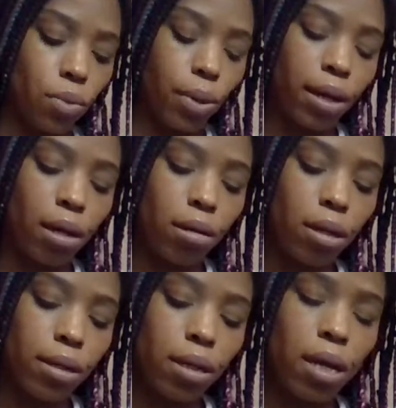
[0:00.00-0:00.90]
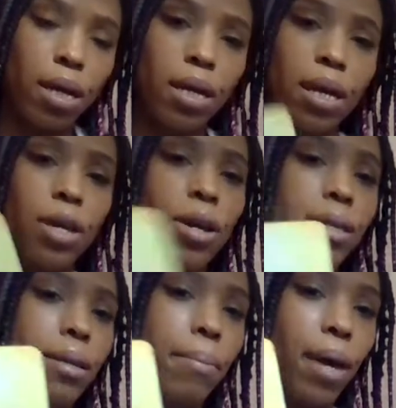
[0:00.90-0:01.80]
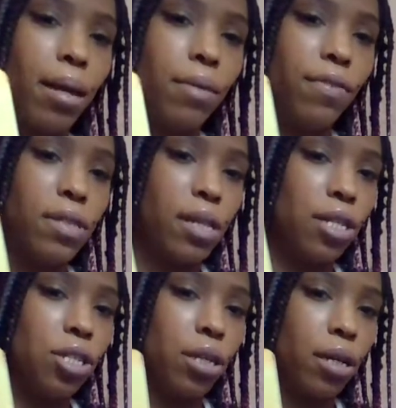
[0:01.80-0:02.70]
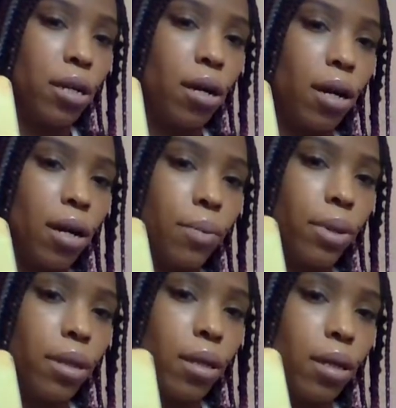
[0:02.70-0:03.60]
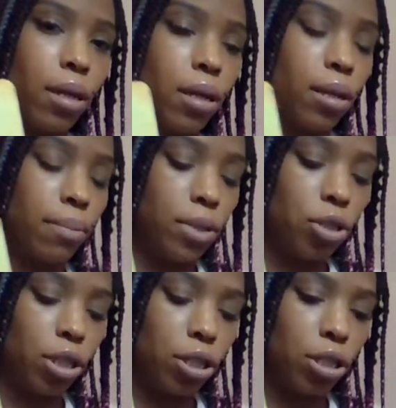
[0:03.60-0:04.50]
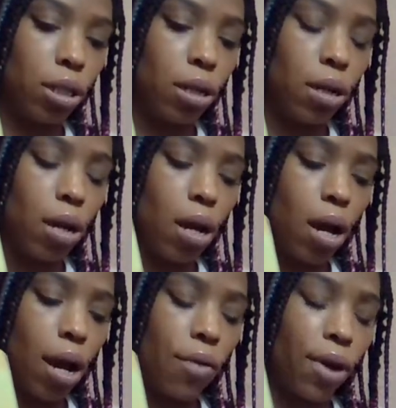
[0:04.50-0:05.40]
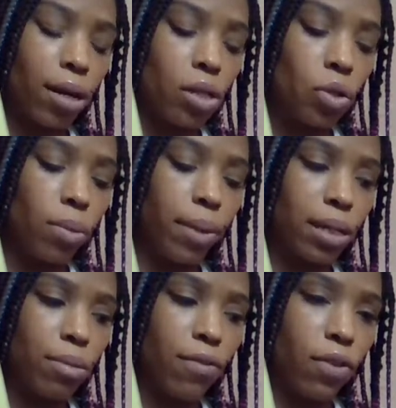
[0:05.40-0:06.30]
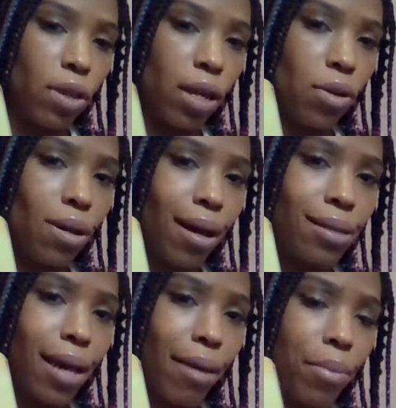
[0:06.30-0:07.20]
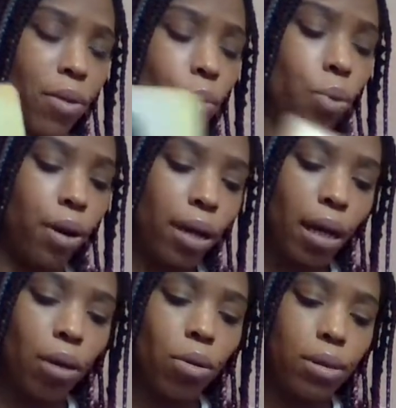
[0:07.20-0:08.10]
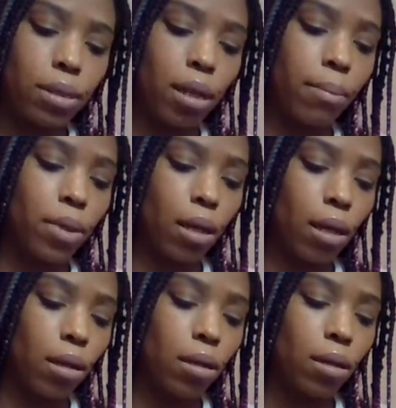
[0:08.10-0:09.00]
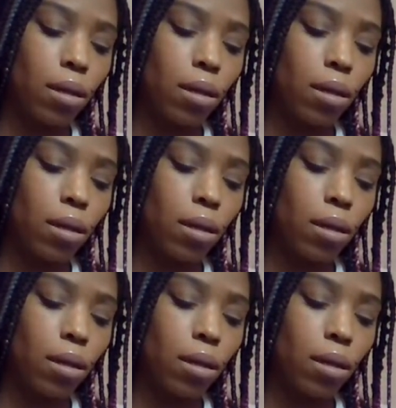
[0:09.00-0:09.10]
waiting on. Yeah, you got the manifestation here card with the Magician. Alrighty, so it makes me feel that you guys have been working on something.